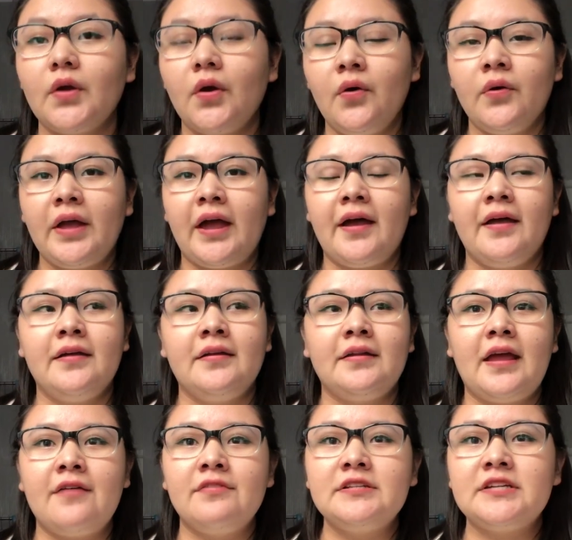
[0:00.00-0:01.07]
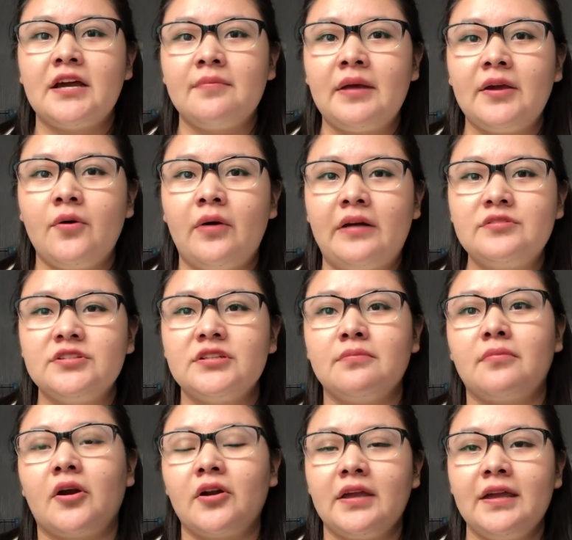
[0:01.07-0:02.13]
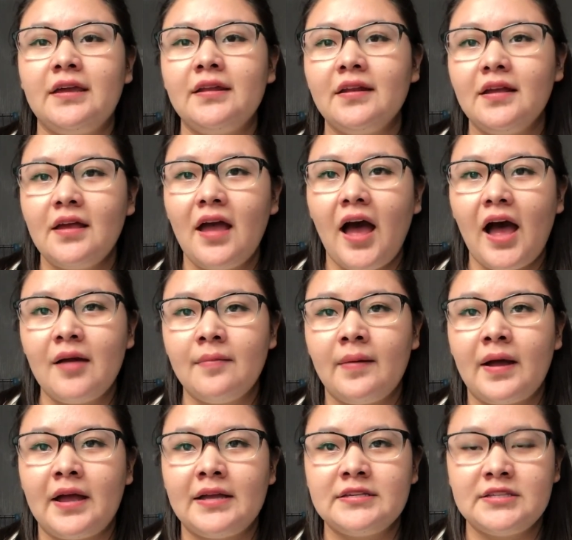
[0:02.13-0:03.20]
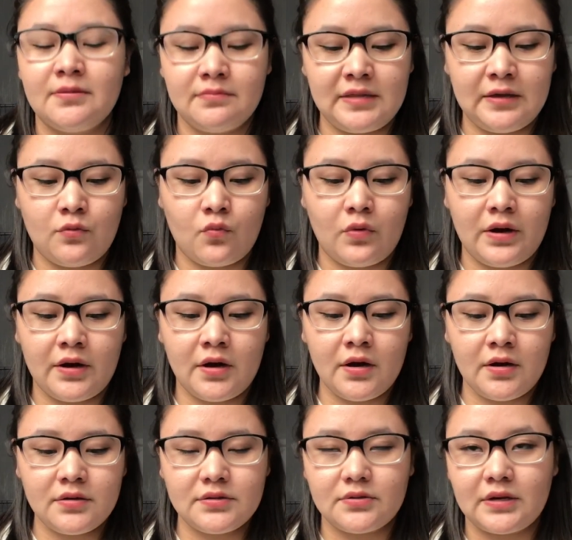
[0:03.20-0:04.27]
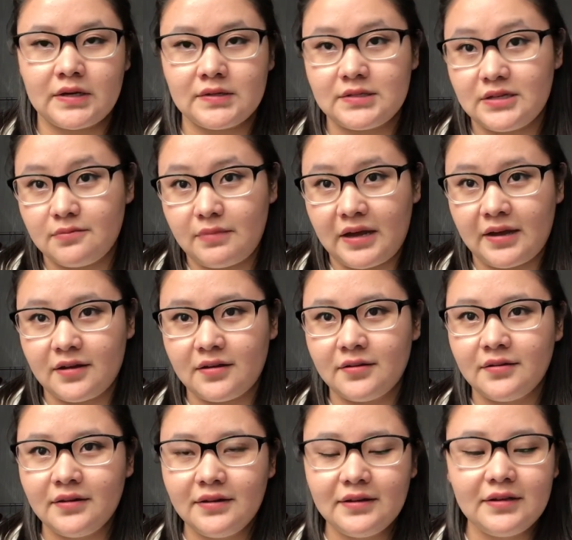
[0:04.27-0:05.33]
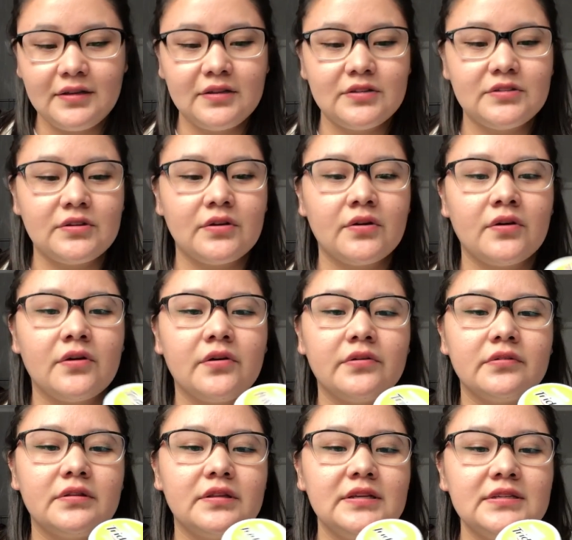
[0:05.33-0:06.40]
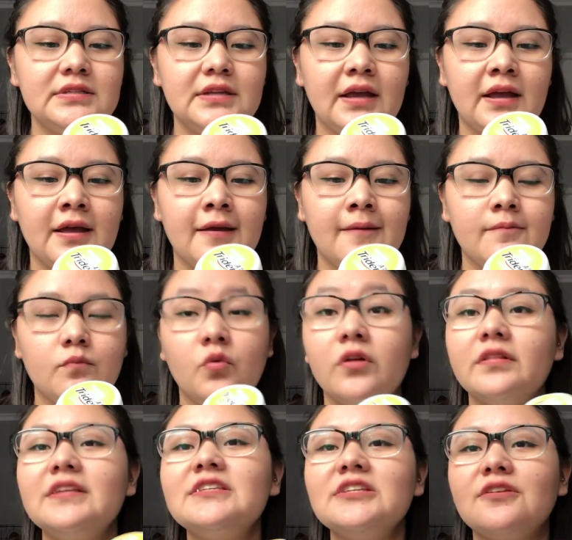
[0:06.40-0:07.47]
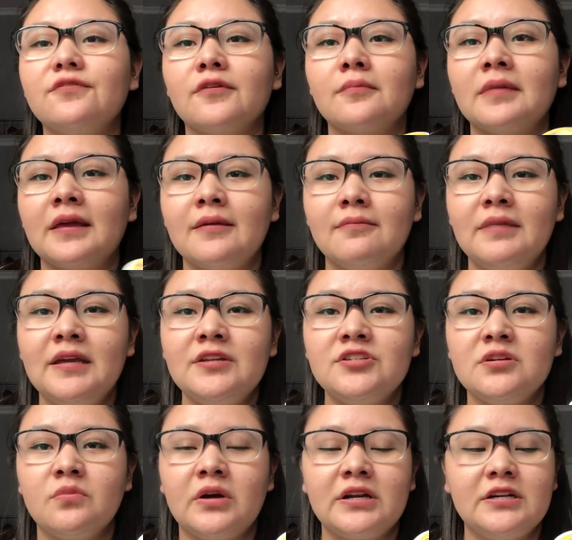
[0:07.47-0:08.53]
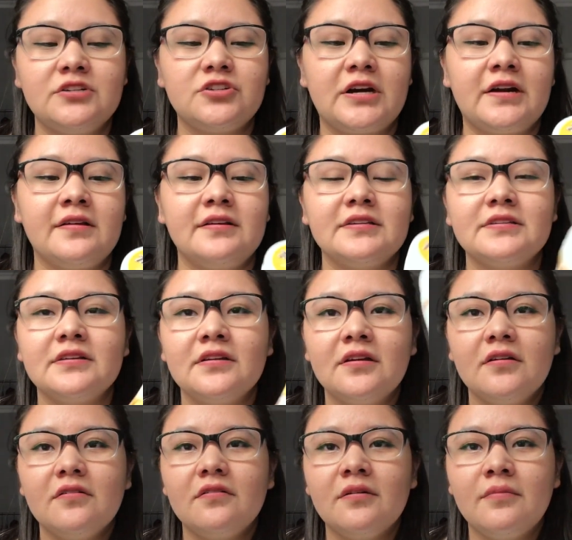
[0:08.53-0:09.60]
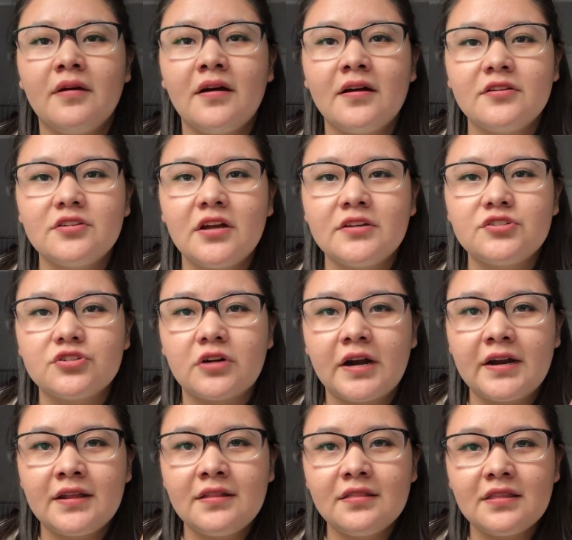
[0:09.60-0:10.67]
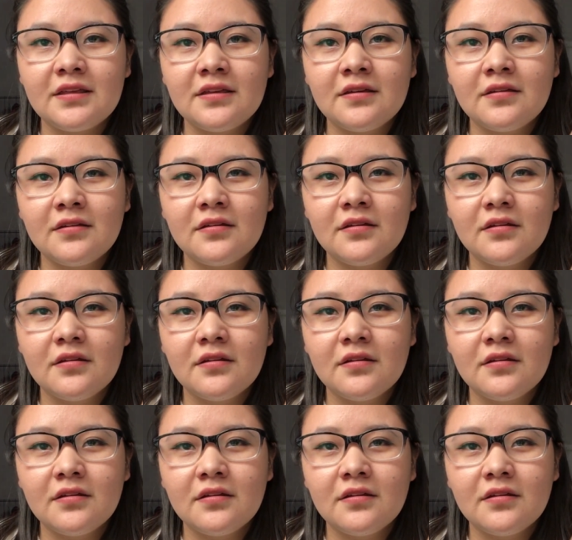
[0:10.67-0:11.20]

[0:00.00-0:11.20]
Oh yeah, and every time I go out to the market, I buy something weird so I can take back. So this time, well, this is for me. Me and Jim wanted to try this. We bought a Trident thing,